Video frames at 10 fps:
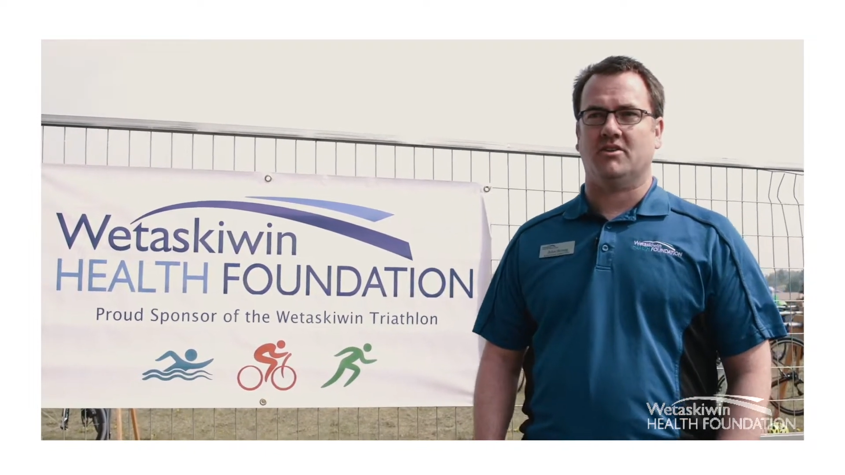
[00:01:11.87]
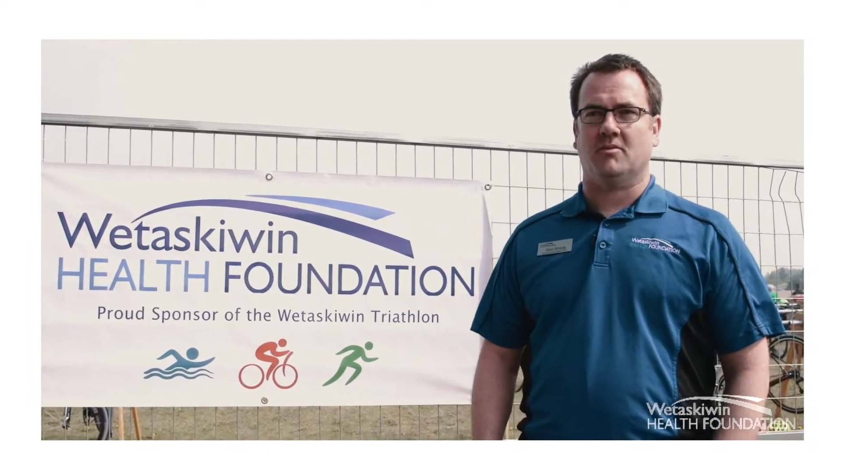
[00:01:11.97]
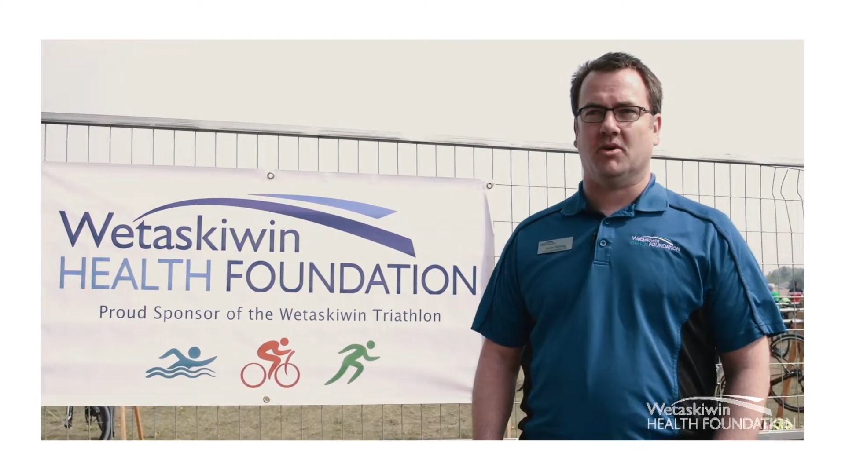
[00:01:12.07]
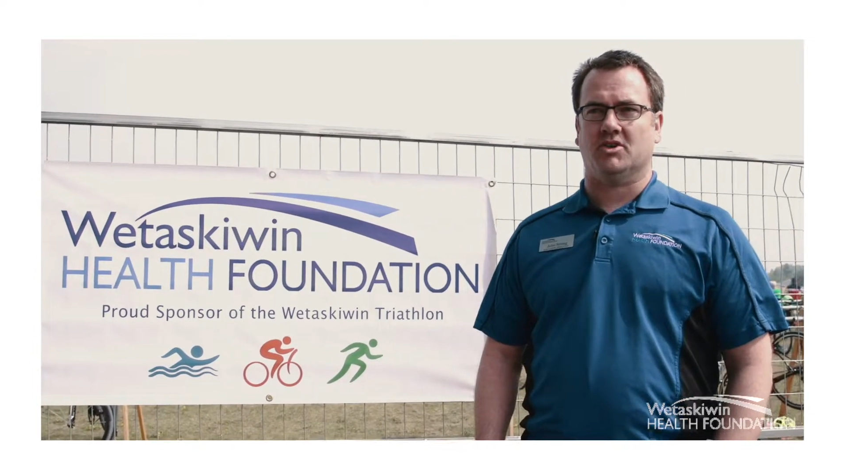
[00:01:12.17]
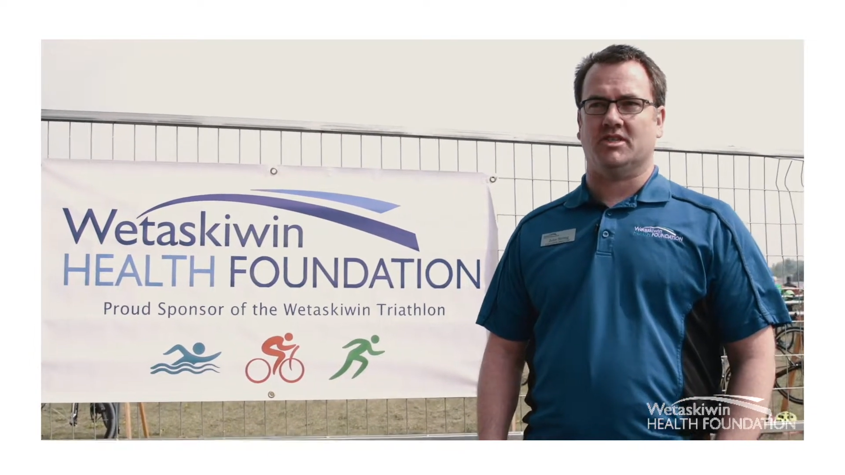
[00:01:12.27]
to
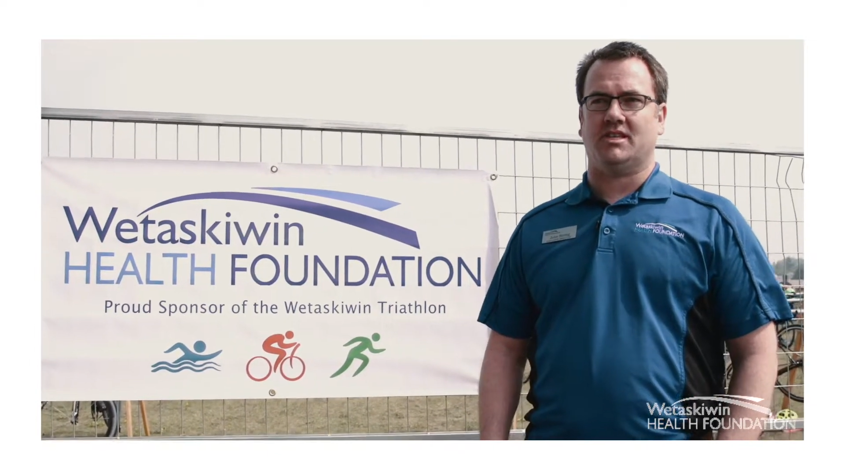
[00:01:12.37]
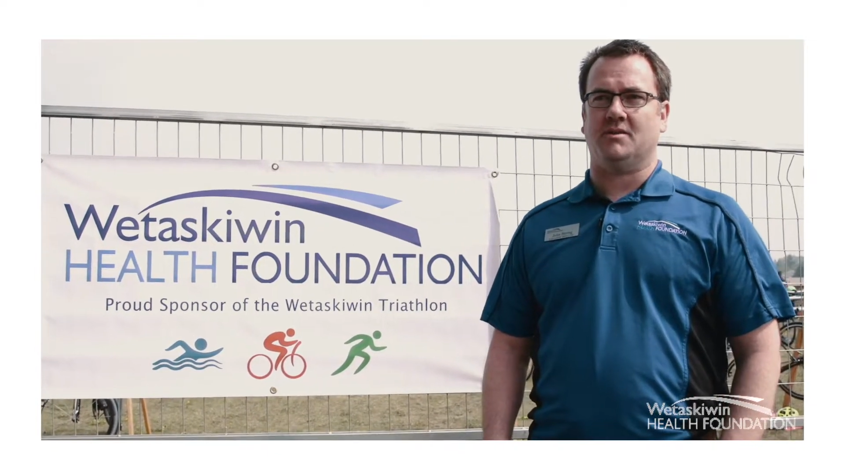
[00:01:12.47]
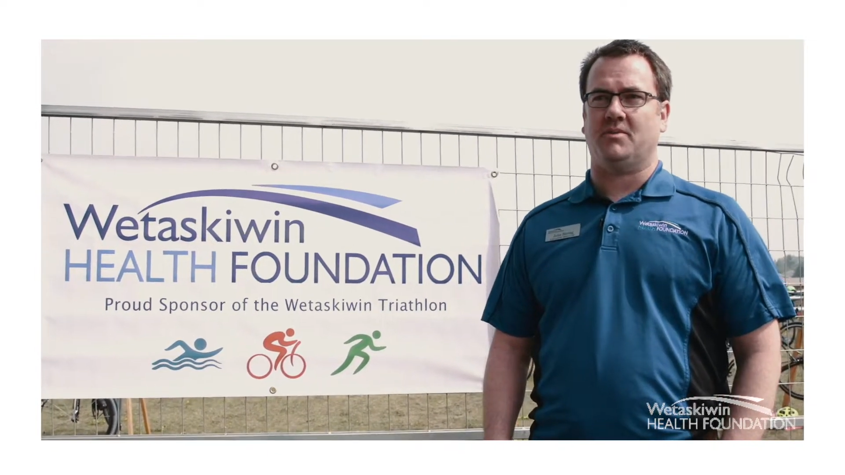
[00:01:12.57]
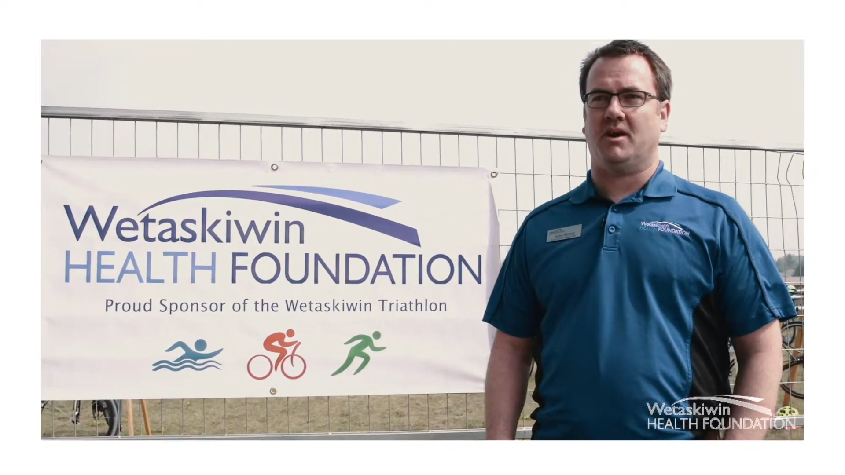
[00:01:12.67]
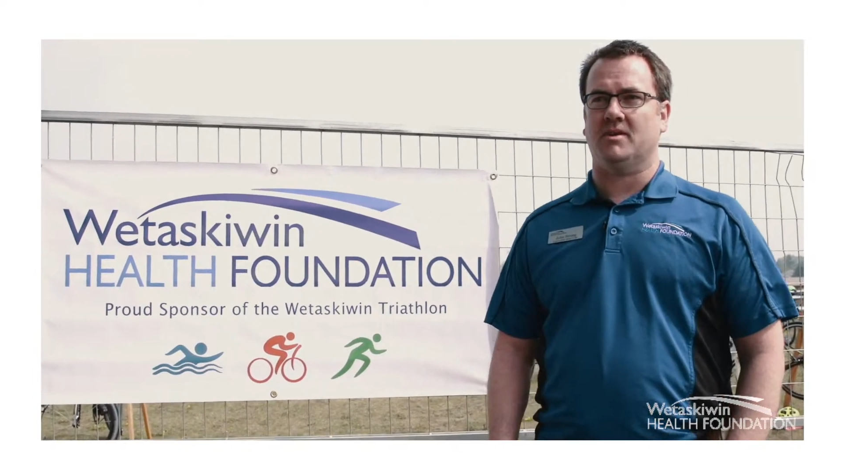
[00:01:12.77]
the emergency
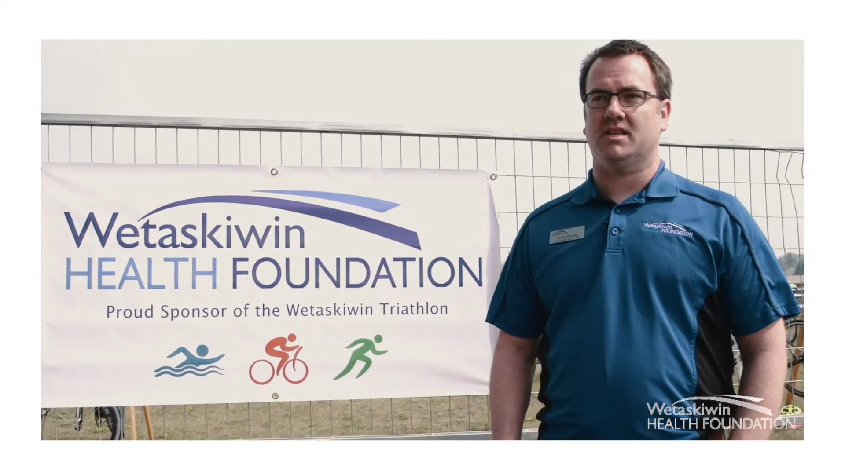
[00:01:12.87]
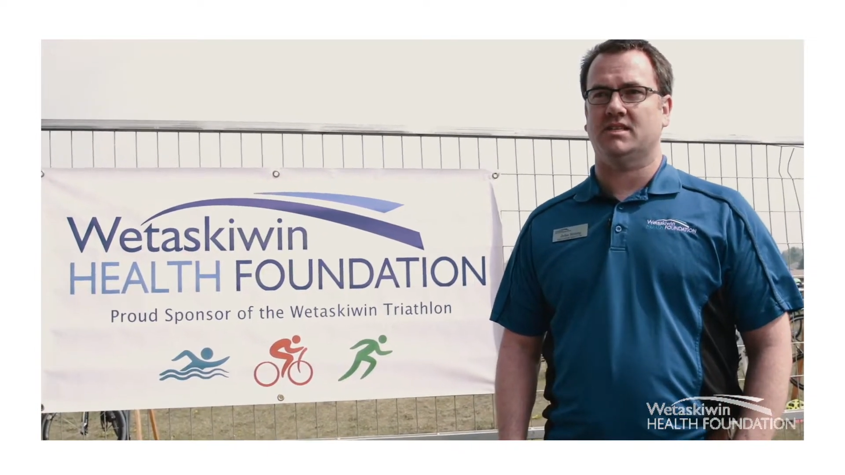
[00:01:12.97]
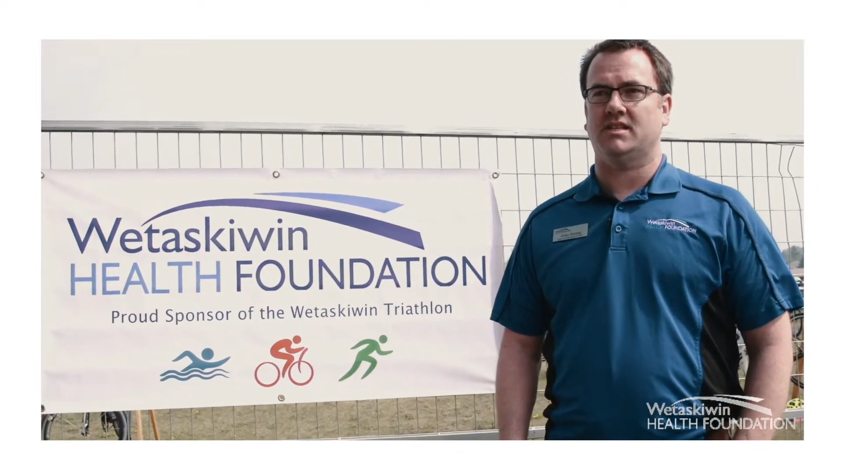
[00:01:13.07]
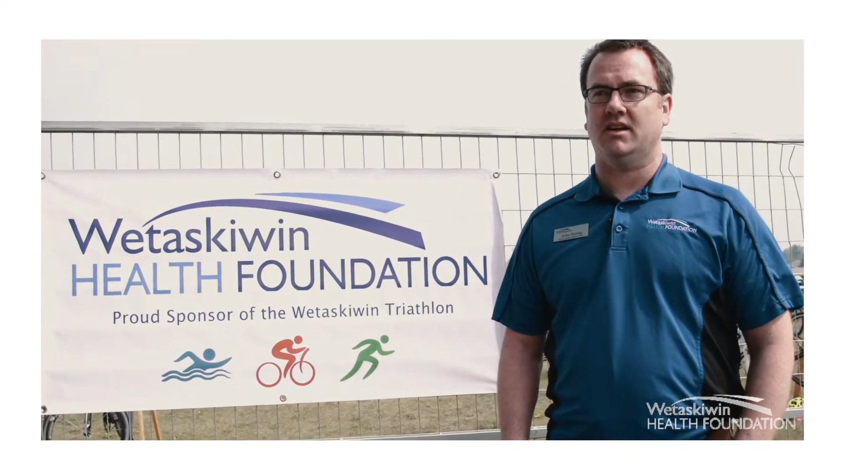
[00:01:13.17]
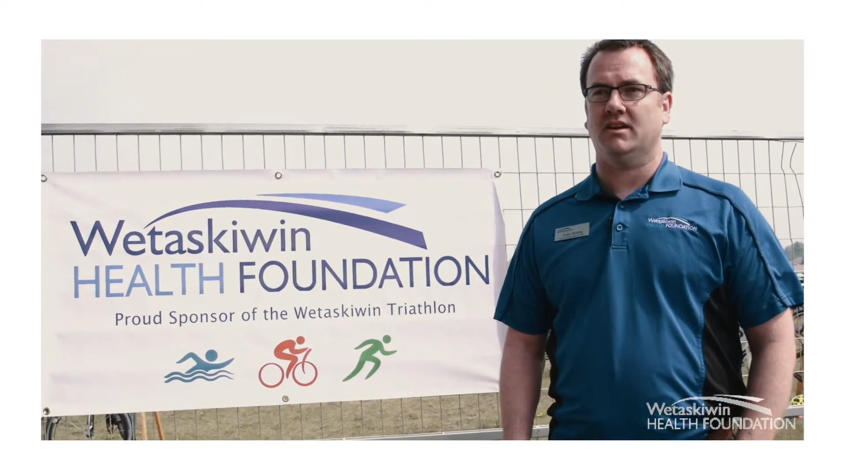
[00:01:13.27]
department
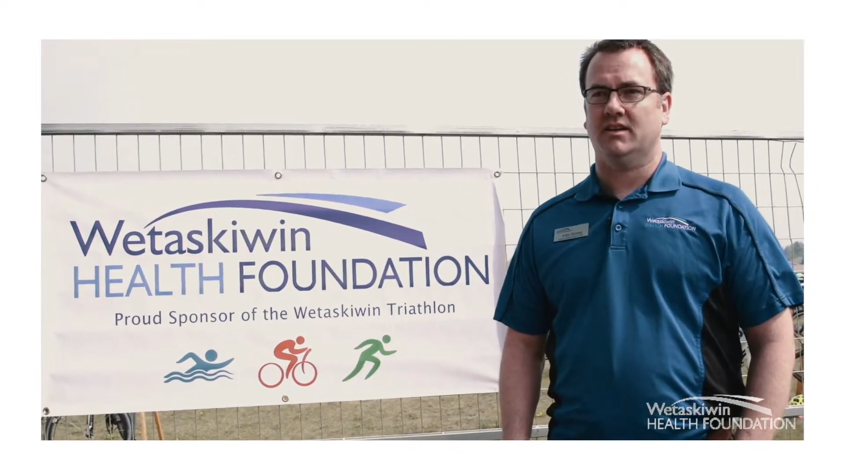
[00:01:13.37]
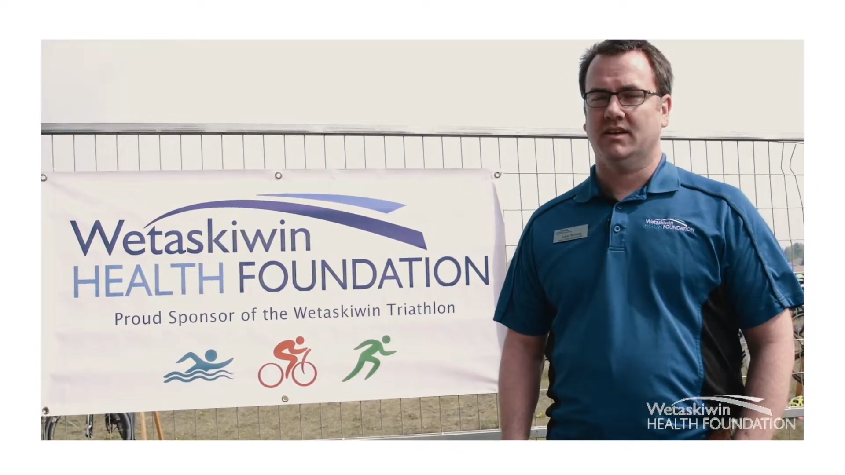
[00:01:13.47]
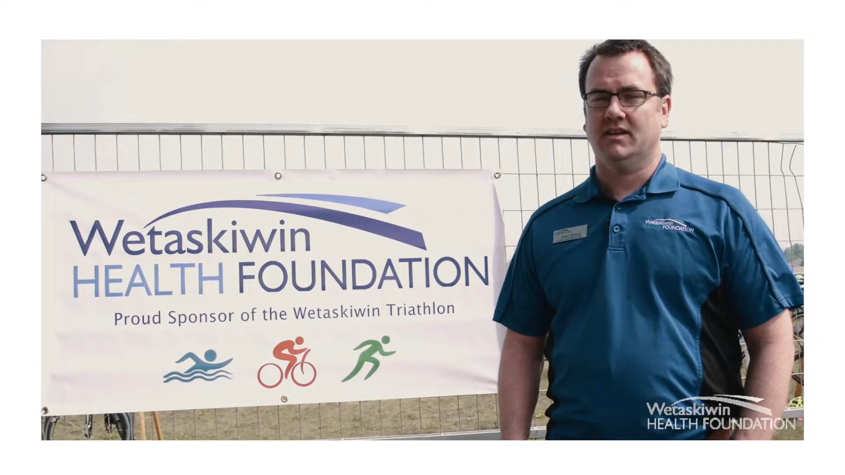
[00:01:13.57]
this year.